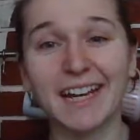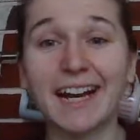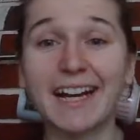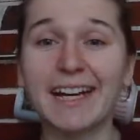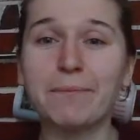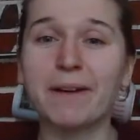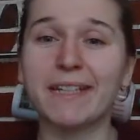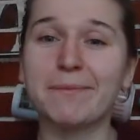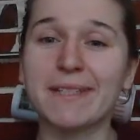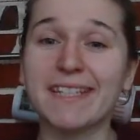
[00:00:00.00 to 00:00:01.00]
Hiya, my
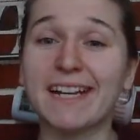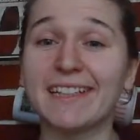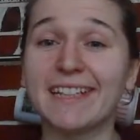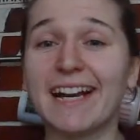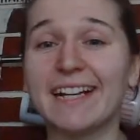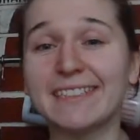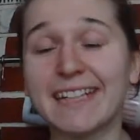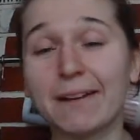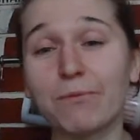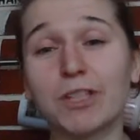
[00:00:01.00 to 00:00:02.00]
name is Natalie and
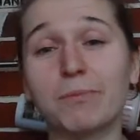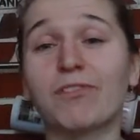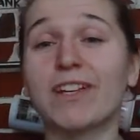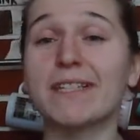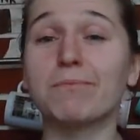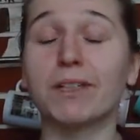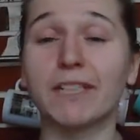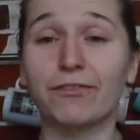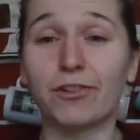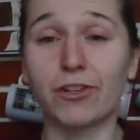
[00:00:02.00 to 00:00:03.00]
I'm going to be raising
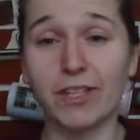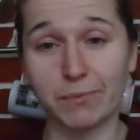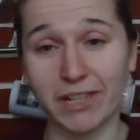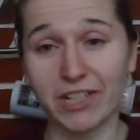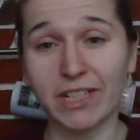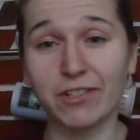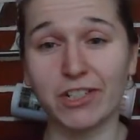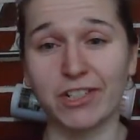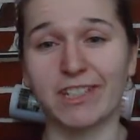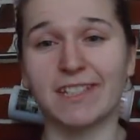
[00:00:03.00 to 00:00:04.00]
money for the British Liver
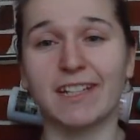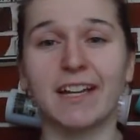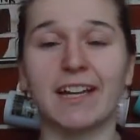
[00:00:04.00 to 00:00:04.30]
Trust.